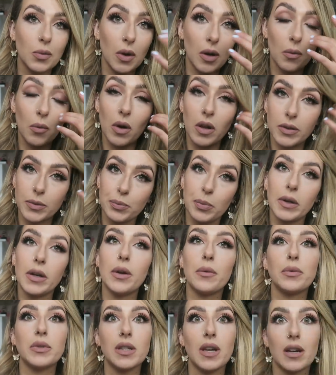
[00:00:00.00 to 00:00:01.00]
what it was but
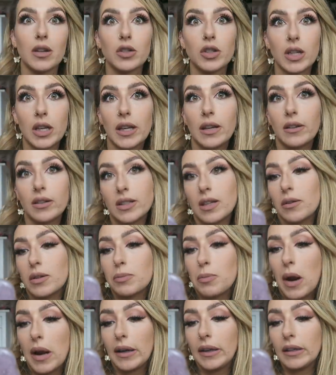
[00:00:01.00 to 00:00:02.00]
it was actually because I
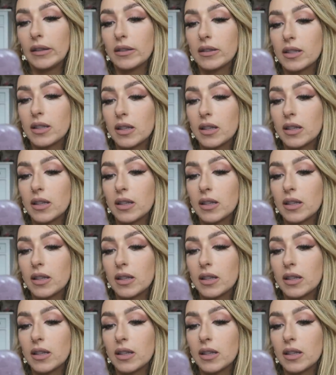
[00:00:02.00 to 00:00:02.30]
was pregnant.